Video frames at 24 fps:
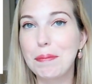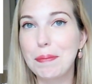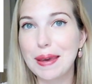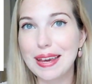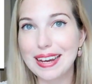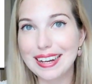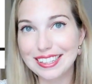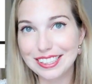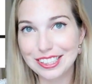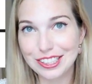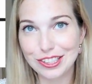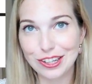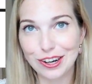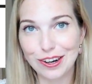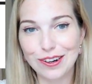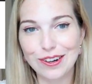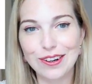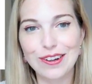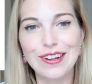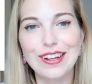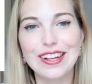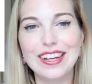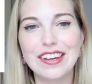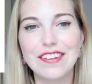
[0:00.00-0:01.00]
big
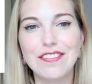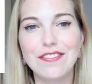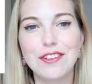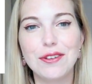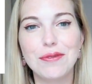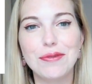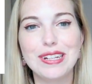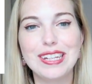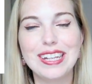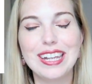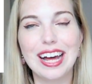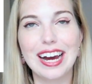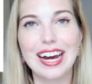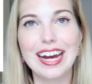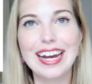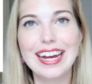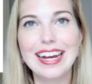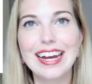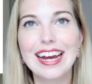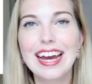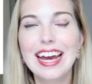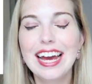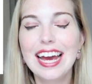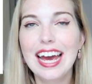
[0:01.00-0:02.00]
journal if you would
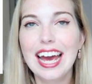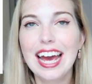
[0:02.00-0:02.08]
like.